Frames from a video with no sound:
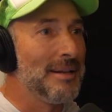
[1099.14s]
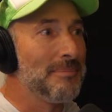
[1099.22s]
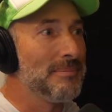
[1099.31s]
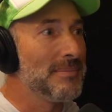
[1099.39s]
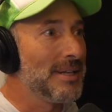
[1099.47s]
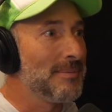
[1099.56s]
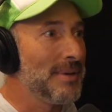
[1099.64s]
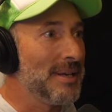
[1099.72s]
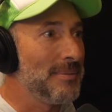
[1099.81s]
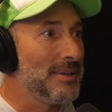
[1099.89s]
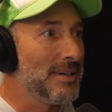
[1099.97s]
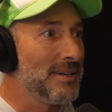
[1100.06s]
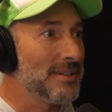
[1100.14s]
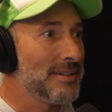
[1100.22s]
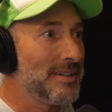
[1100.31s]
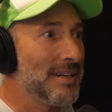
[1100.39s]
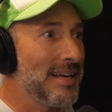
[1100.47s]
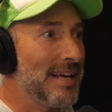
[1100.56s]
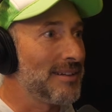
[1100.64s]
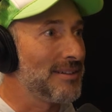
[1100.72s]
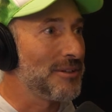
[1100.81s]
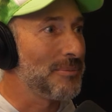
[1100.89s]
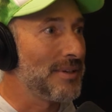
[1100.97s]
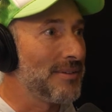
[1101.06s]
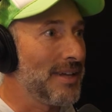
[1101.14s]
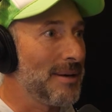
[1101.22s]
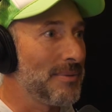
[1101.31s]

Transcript: And maybe and had a little bit of that.